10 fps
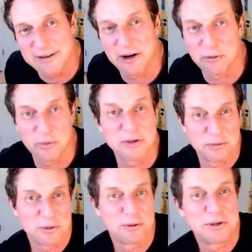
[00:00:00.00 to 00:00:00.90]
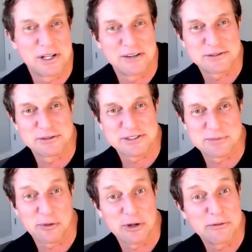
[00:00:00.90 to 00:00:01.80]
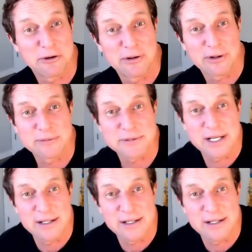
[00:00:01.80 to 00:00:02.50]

or where the recruiting officer was the marine recruiter comes out